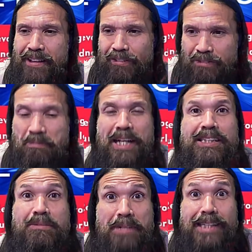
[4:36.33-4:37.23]
remind
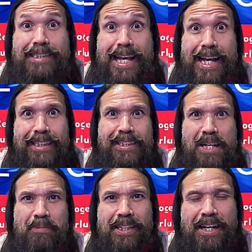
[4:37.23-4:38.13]
me of my dad
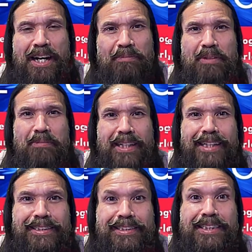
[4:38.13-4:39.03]
coming up, but
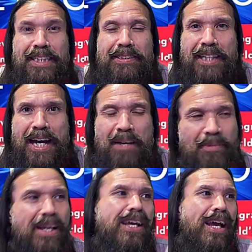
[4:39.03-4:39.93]
at the same time,
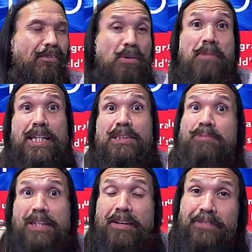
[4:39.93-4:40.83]
it reminds
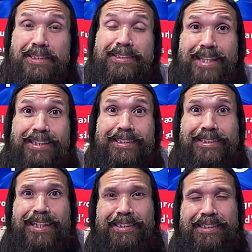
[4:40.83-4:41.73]
me of the psychic
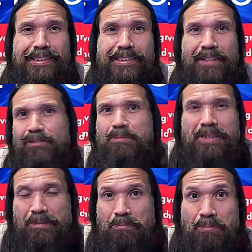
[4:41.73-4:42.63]
techniques that were
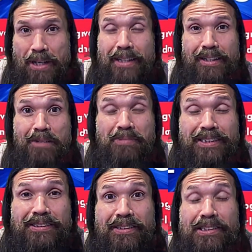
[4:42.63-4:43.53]
being brought up
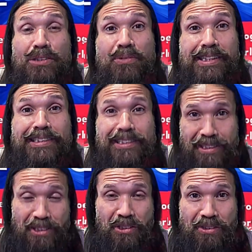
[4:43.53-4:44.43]
into the 20th
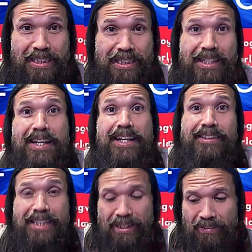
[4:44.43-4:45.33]
century
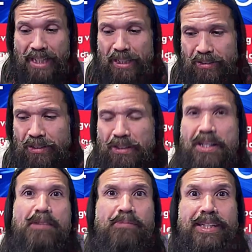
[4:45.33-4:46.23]
that later
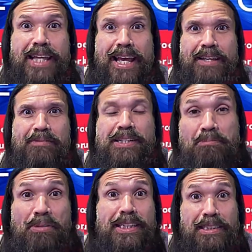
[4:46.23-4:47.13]
became
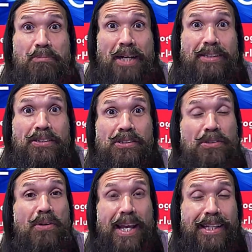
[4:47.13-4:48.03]
embraced by the
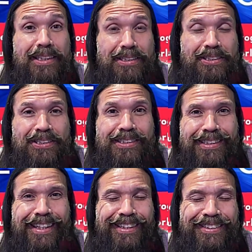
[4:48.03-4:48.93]
New Age
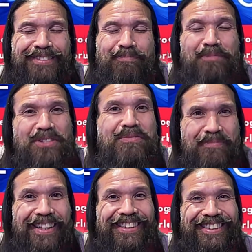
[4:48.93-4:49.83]
like
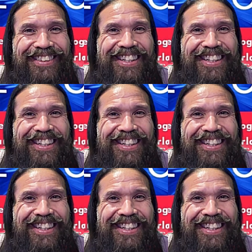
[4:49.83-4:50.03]
movement,